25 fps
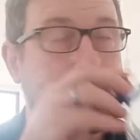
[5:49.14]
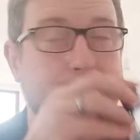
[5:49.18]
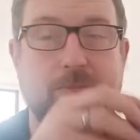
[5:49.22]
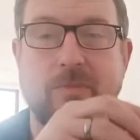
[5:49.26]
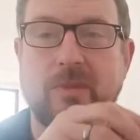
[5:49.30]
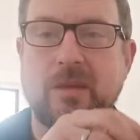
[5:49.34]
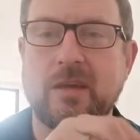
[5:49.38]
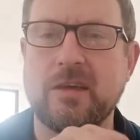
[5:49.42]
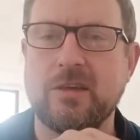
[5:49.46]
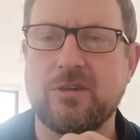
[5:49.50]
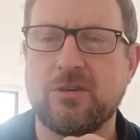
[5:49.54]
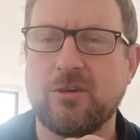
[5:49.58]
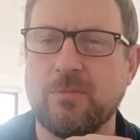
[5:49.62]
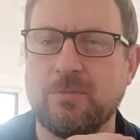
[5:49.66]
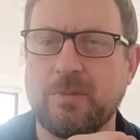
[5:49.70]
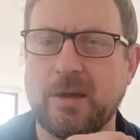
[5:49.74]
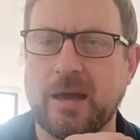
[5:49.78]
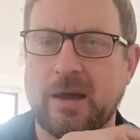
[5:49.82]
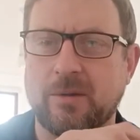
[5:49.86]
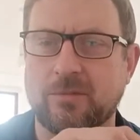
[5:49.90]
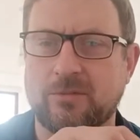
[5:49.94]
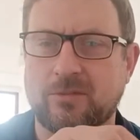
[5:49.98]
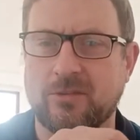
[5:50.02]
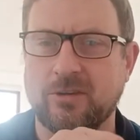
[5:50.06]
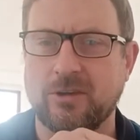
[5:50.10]
He should be
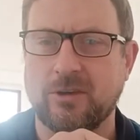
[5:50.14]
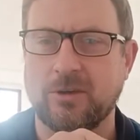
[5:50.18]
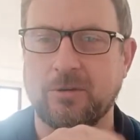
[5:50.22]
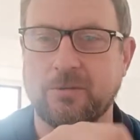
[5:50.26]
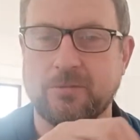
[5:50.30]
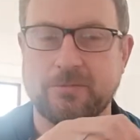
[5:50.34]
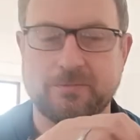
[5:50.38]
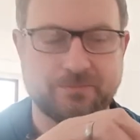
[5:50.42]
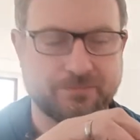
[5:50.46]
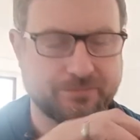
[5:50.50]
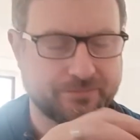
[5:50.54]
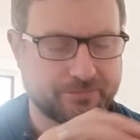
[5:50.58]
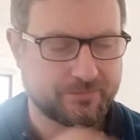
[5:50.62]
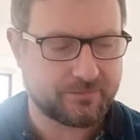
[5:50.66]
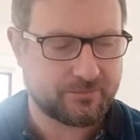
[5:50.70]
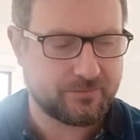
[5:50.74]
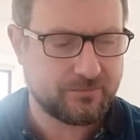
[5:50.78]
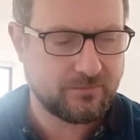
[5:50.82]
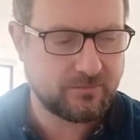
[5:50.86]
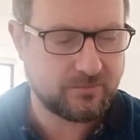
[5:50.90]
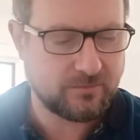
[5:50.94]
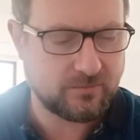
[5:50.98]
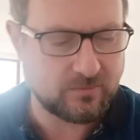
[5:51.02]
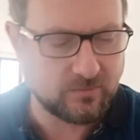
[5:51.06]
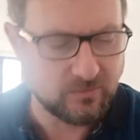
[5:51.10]
able to
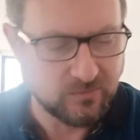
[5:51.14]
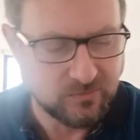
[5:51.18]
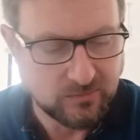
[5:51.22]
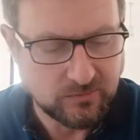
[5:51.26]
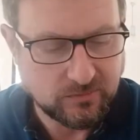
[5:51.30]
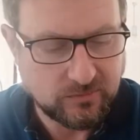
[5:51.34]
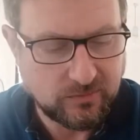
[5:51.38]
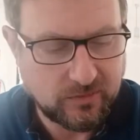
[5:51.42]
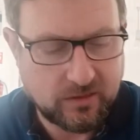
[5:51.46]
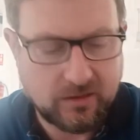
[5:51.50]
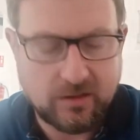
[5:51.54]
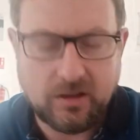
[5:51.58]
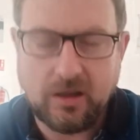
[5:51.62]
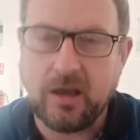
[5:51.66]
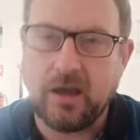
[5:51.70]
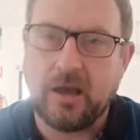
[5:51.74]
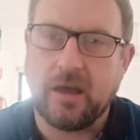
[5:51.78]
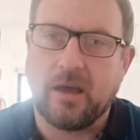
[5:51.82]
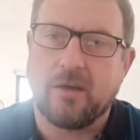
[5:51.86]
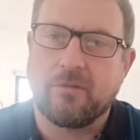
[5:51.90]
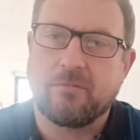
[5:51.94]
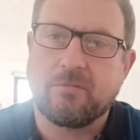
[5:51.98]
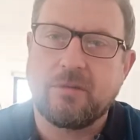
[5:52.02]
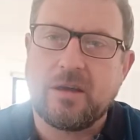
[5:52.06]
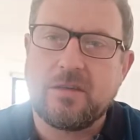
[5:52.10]

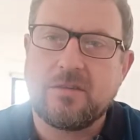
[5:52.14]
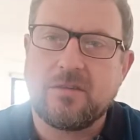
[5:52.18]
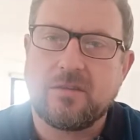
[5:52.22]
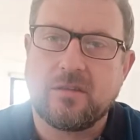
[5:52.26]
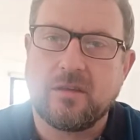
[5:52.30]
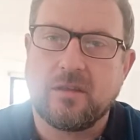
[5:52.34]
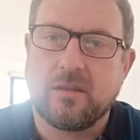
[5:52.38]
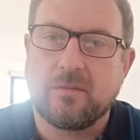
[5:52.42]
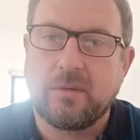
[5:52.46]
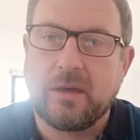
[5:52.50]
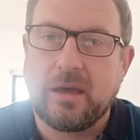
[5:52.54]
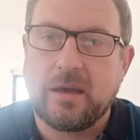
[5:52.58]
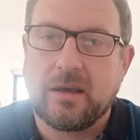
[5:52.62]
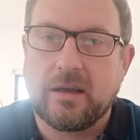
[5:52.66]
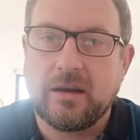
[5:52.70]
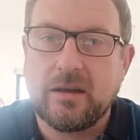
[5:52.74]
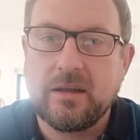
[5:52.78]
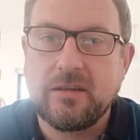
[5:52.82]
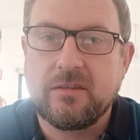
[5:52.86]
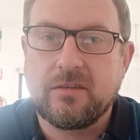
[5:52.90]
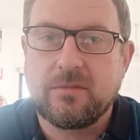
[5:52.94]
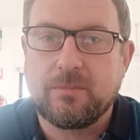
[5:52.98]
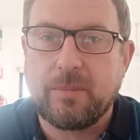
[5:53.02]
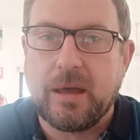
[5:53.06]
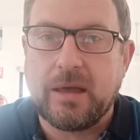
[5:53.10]
register the vehicle
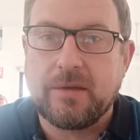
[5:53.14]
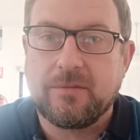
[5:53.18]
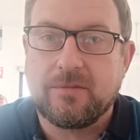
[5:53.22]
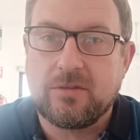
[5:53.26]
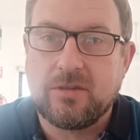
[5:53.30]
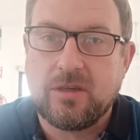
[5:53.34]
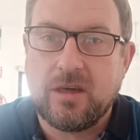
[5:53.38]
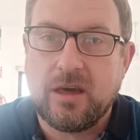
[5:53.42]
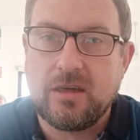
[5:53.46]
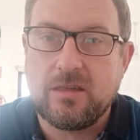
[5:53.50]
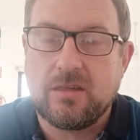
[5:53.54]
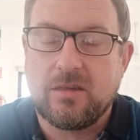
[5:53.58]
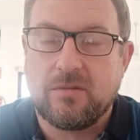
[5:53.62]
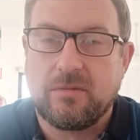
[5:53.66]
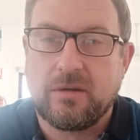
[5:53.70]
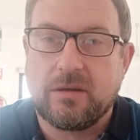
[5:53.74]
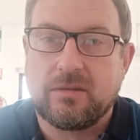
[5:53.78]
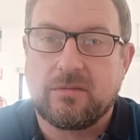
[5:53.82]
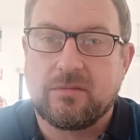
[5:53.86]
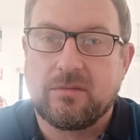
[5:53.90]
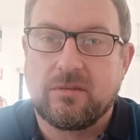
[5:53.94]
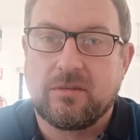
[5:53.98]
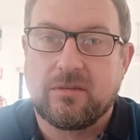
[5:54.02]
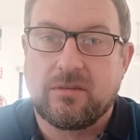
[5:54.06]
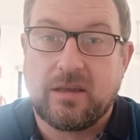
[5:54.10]
in Spain for change of
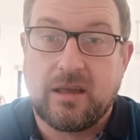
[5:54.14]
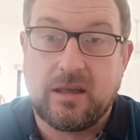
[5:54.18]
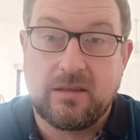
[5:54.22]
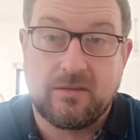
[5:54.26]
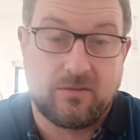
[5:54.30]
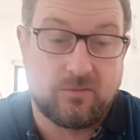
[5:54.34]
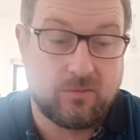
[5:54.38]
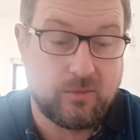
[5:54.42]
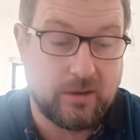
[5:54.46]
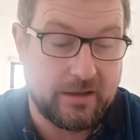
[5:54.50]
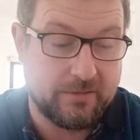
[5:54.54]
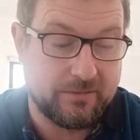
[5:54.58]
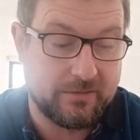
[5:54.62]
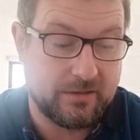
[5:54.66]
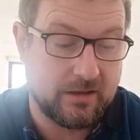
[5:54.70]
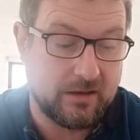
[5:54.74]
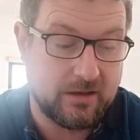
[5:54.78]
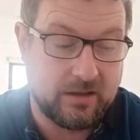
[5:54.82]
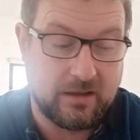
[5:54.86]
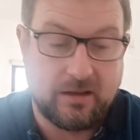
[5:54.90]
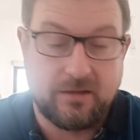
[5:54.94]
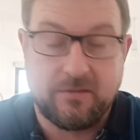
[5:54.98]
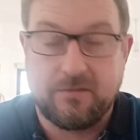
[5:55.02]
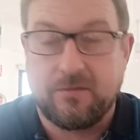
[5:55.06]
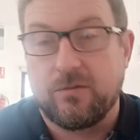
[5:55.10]
residence, hence waiving the
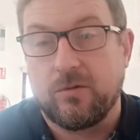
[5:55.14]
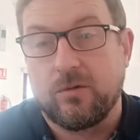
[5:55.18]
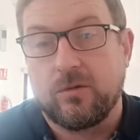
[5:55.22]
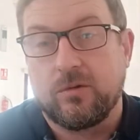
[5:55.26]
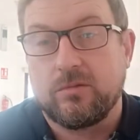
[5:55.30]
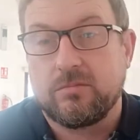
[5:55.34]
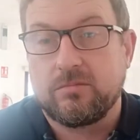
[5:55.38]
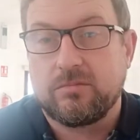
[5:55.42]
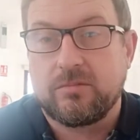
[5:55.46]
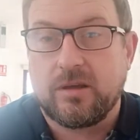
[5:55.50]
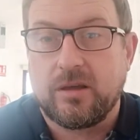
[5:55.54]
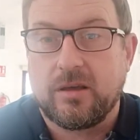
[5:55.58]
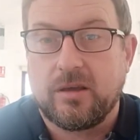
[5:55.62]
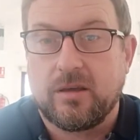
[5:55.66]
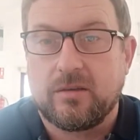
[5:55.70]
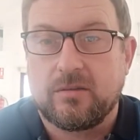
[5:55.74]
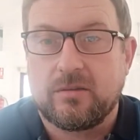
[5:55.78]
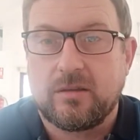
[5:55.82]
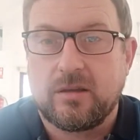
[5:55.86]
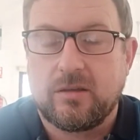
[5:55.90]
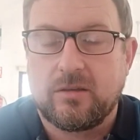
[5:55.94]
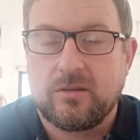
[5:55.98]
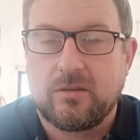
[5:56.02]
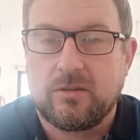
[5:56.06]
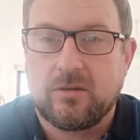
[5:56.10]
need for
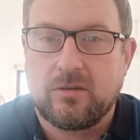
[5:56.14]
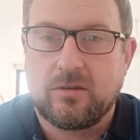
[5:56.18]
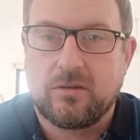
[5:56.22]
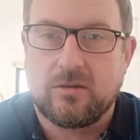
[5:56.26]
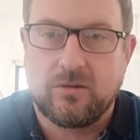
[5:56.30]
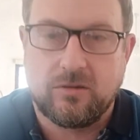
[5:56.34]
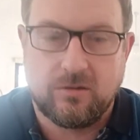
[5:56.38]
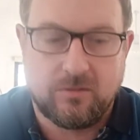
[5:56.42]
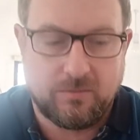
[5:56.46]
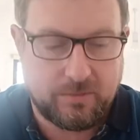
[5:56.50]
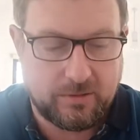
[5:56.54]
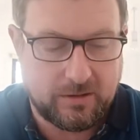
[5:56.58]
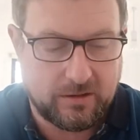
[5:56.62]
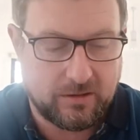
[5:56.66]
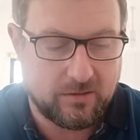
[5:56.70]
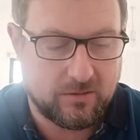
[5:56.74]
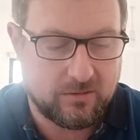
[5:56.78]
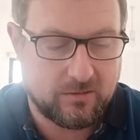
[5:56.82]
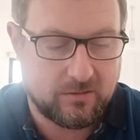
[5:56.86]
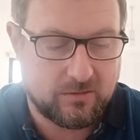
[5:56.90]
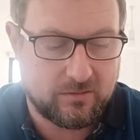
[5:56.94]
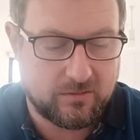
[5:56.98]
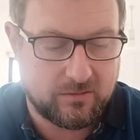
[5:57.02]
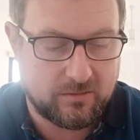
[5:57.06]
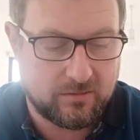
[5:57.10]
the European
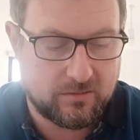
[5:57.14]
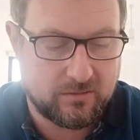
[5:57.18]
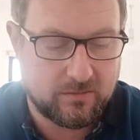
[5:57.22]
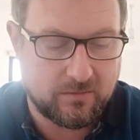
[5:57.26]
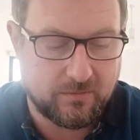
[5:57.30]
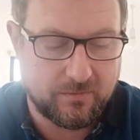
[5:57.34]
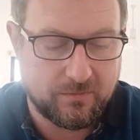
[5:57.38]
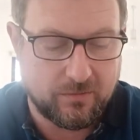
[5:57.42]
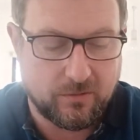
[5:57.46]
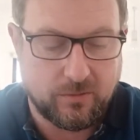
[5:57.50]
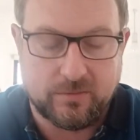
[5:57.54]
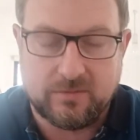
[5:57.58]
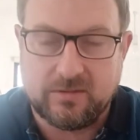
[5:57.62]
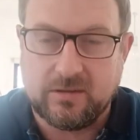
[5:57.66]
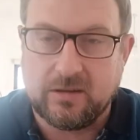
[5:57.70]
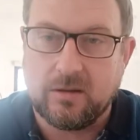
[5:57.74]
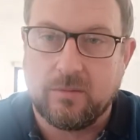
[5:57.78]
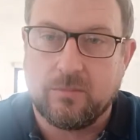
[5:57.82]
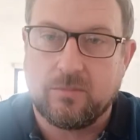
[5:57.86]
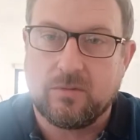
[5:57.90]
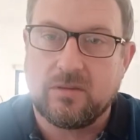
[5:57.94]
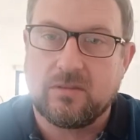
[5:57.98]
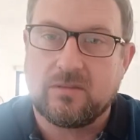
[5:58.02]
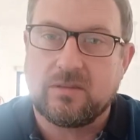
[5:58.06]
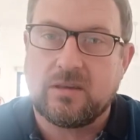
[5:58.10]
conformity
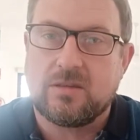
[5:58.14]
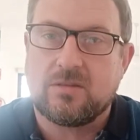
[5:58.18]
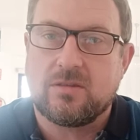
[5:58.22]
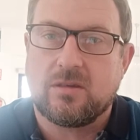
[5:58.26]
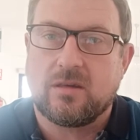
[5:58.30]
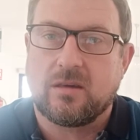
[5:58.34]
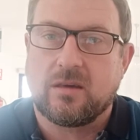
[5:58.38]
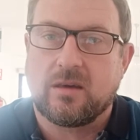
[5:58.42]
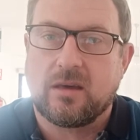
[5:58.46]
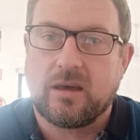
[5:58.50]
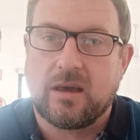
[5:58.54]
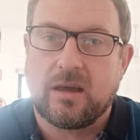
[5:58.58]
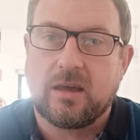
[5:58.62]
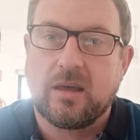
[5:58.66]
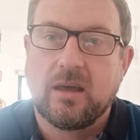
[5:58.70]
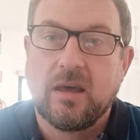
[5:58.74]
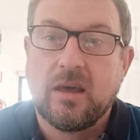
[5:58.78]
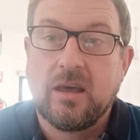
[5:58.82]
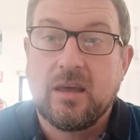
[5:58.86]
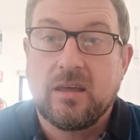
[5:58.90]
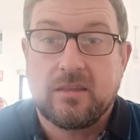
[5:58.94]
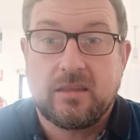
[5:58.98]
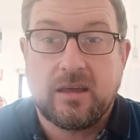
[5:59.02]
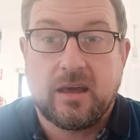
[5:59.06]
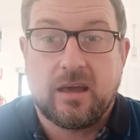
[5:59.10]
number in section K.
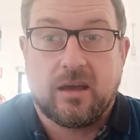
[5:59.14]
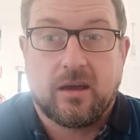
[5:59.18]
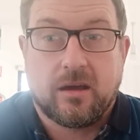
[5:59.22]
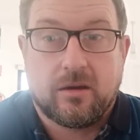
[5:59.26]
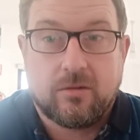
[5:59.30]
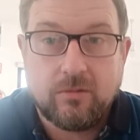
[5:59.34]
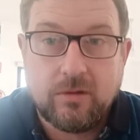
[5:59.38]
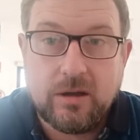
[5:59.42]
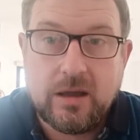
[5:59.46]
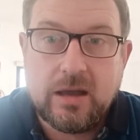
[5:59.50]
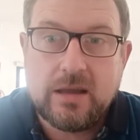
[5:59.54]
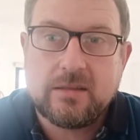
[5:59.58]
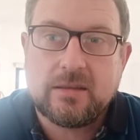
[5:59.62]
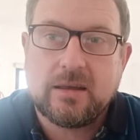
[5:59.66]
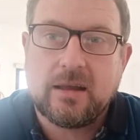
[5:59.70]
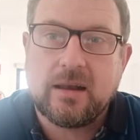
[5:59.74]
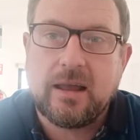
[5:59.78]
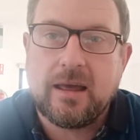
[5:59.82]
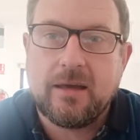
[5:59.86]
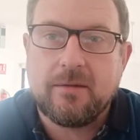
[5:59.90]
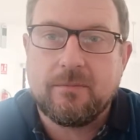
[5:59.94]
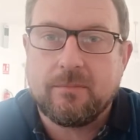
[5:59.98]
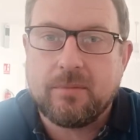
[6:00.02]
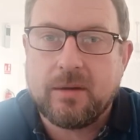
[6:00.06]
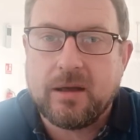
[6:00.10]
They agreed, they
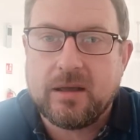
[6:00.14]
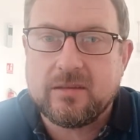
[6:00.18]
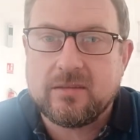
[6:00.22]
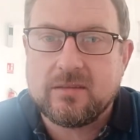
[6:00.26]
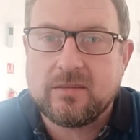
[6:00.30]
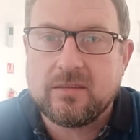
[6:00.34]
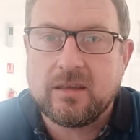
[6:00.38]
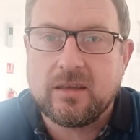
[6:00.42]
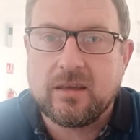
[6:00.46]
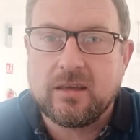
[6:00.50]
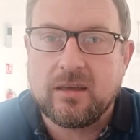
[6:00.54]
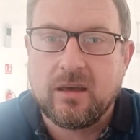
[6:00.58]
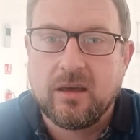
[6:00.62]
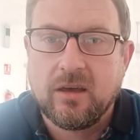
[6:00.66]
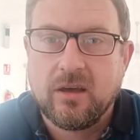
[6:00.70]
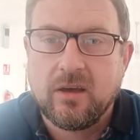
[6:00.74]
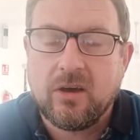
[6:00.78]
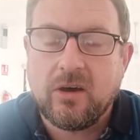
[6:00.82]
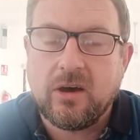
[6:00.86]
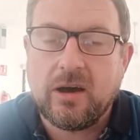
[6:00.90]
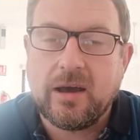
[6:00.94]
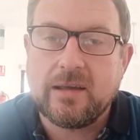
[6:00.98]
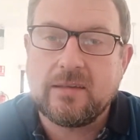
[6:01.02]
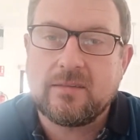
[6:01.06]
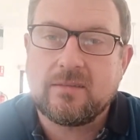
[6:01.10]
let him pass the
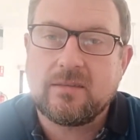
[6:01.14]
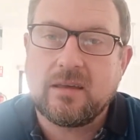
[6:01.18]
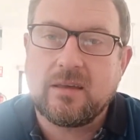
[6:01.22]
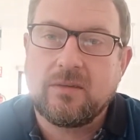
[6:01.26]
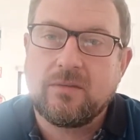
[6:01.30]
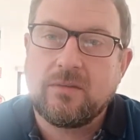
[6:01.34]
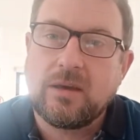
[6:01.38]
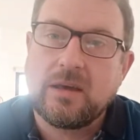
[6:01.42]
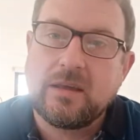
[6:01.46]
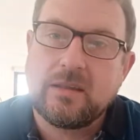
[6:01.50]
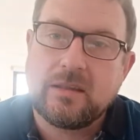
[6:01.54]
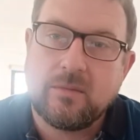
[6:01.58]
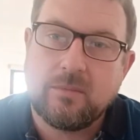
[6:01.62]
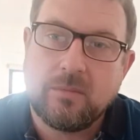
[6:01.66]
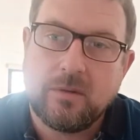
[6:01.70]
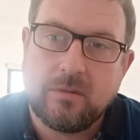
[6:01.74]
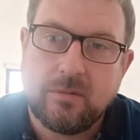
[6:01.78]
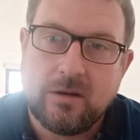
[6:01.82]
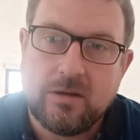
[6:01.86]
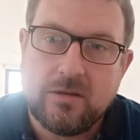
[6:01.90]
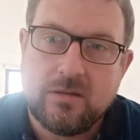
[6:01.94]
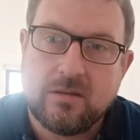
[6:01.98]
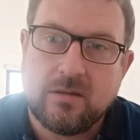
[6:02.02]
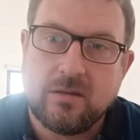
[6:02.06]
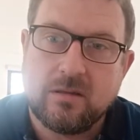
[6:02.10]
ITV, then we
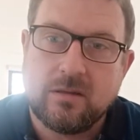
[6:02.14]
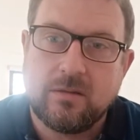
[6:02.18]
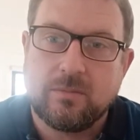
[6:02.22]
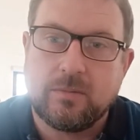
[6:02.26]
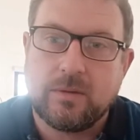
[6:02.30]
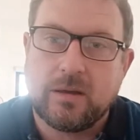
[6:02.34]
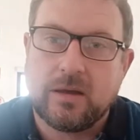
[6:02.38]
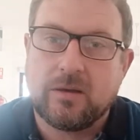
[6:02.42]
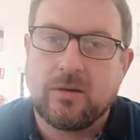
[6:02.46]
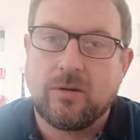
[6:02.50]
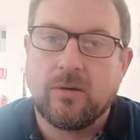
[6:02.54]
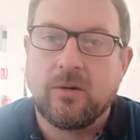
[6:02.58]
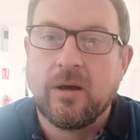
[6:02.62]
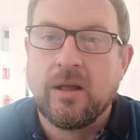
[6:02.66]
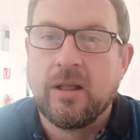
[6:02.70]
registered the vehicle.